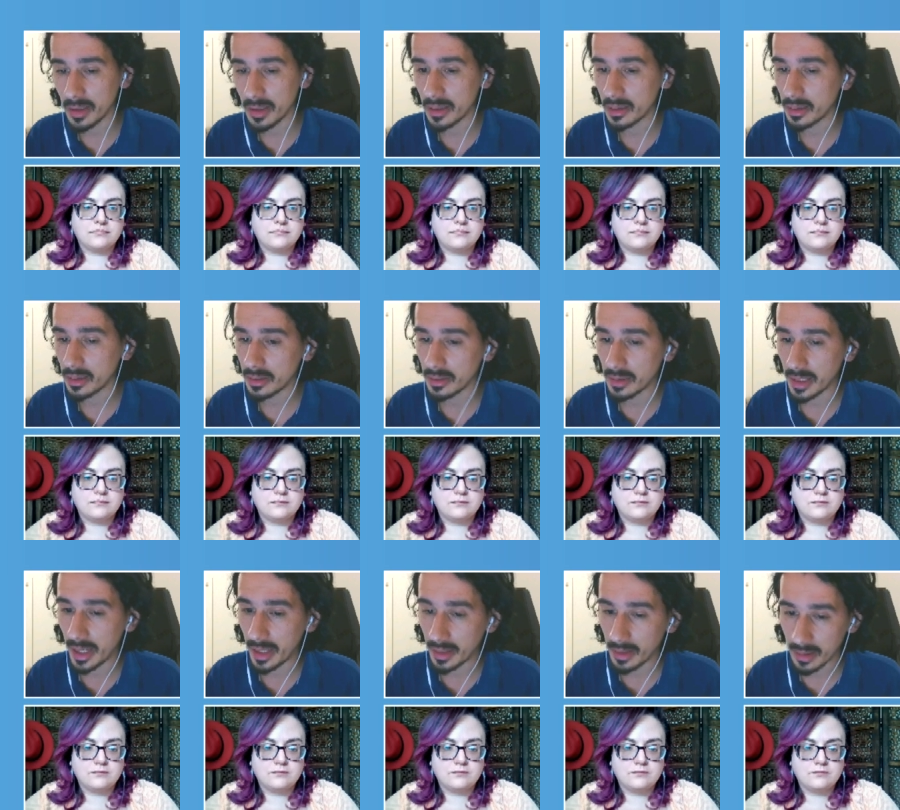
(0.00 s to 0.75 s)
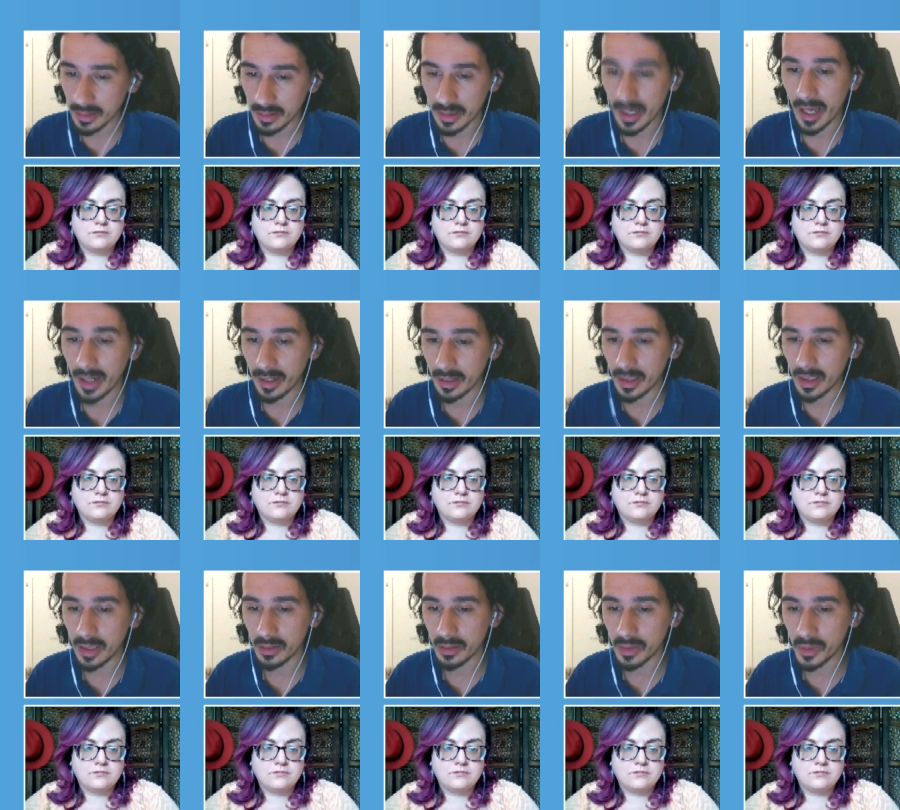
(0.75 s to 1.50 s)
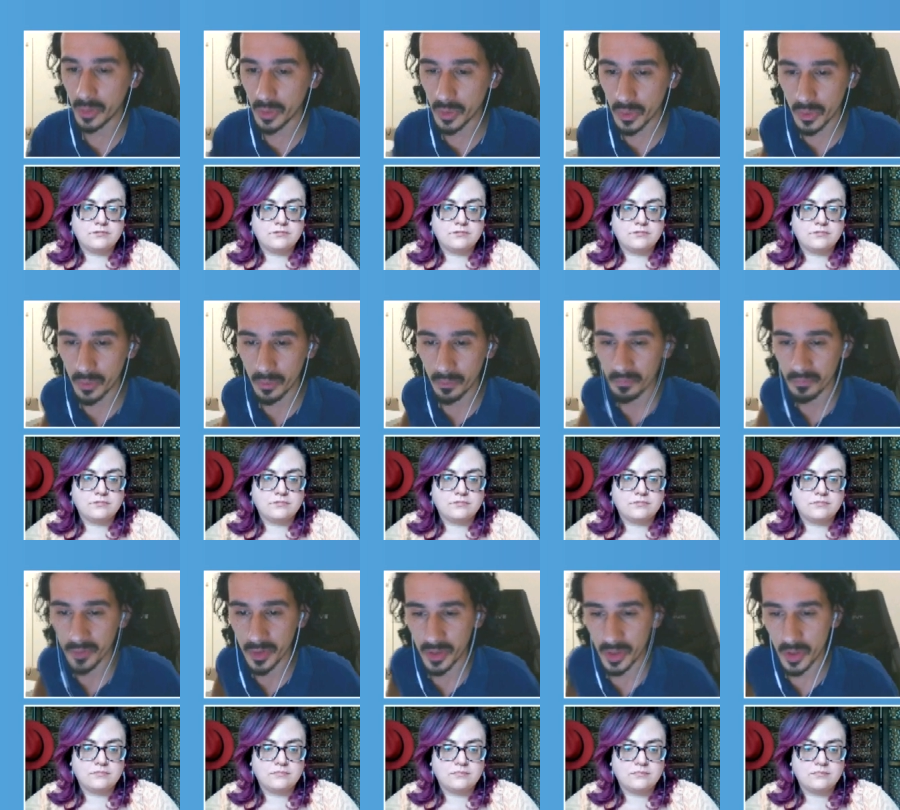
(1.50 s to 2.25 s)
Speaker 1: uh, exactly a good
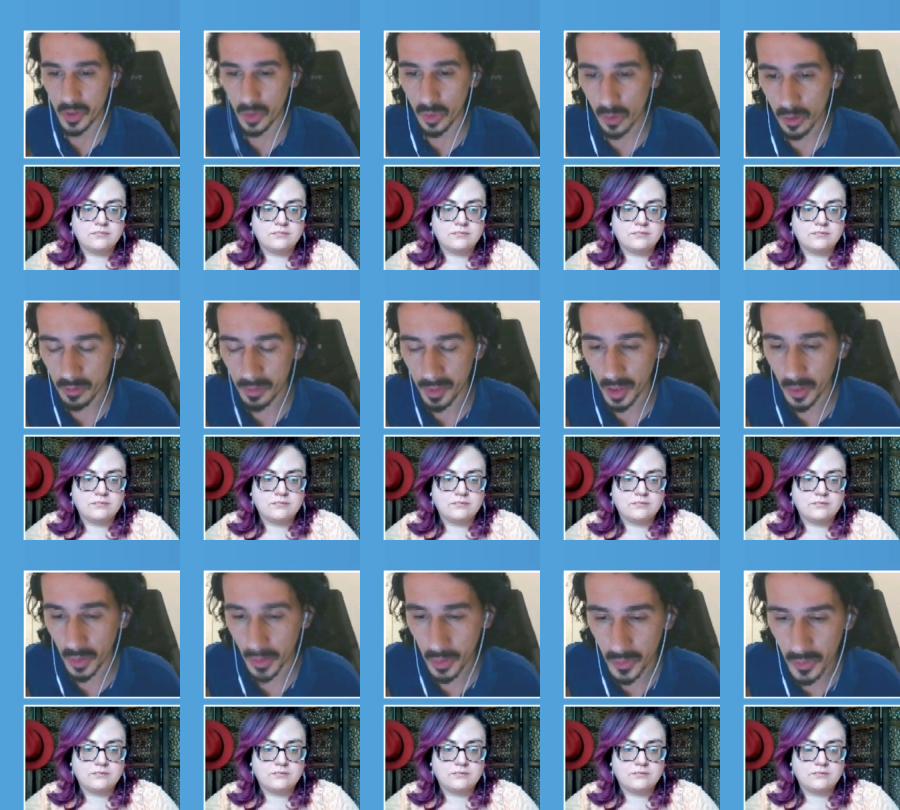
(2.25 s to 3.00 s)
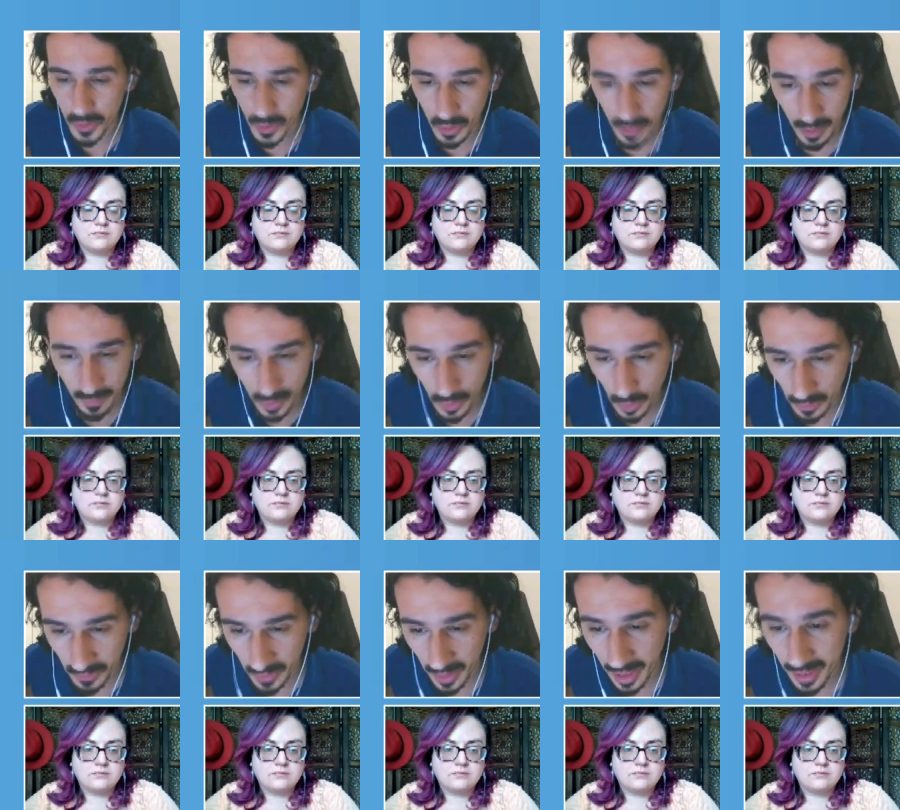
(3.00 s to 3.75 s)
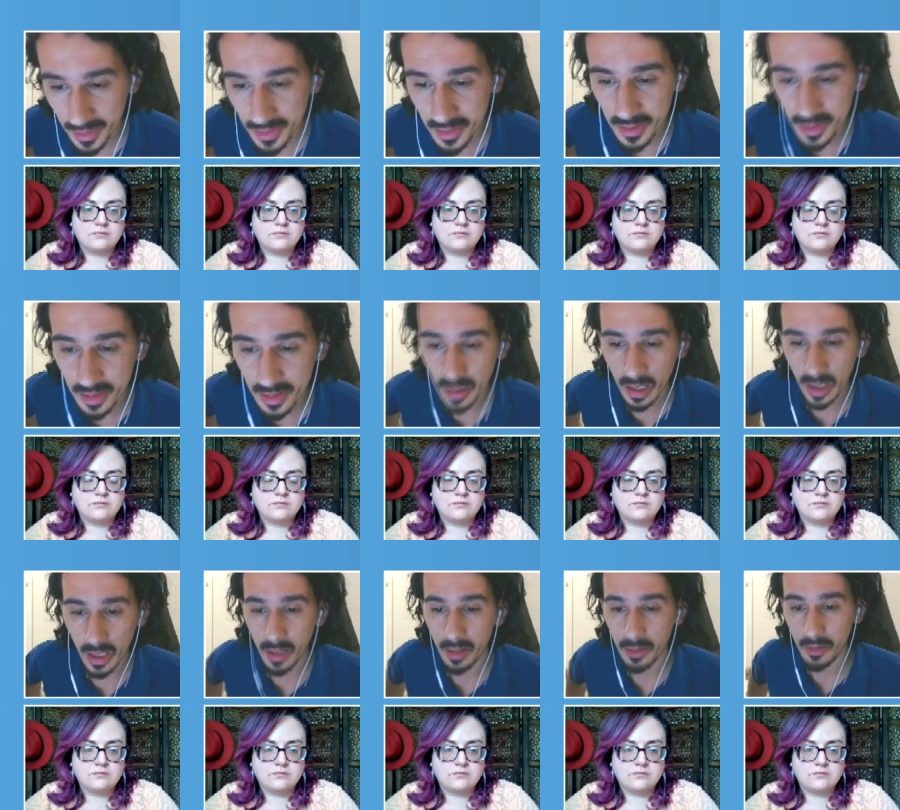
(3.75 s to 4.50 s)
result, because you have your friends,
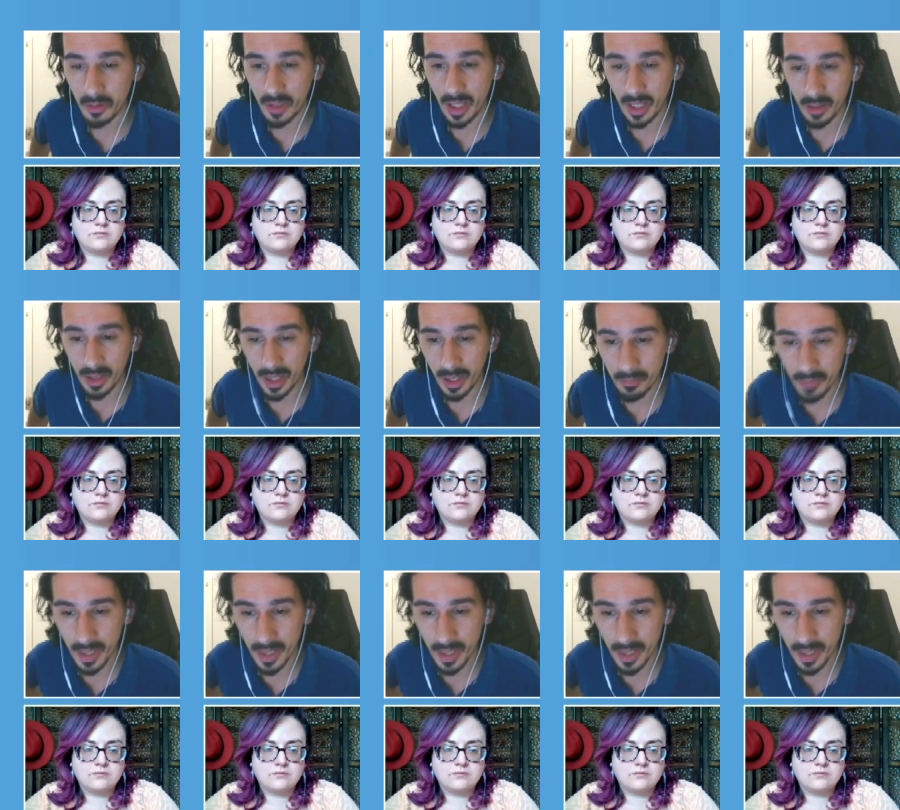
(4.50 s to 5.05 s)
they can